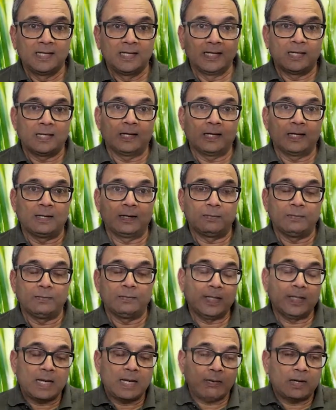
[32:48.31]
We
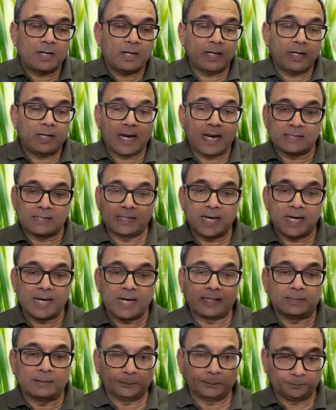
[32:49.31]
never realized that
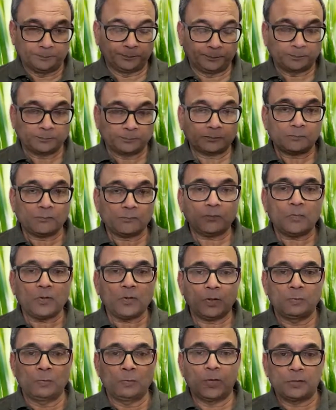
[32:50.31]

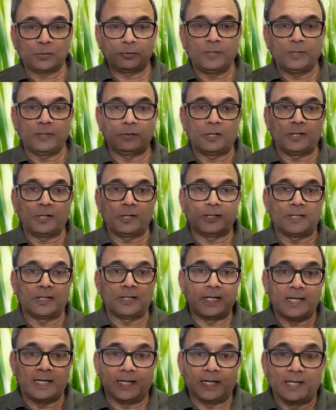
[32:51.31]
what's going on in the
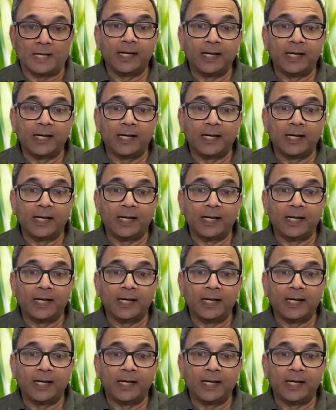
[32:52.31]
dairy.